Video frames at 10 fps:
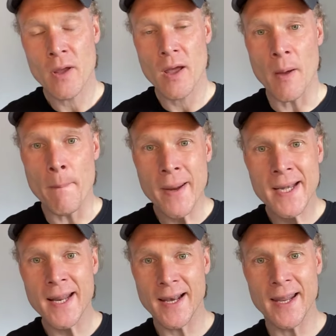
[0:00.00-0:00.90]

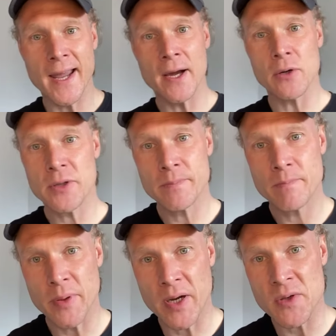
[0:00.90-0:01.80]
immediately healed.
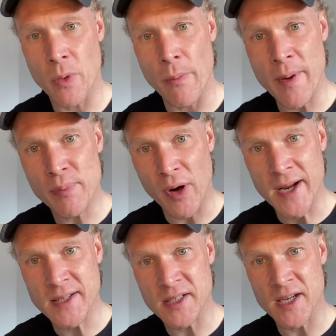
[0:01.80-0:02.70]
Because when we pray
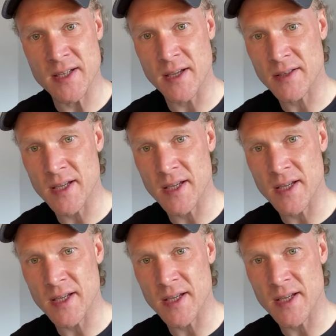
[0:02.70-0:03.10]
to Jesus,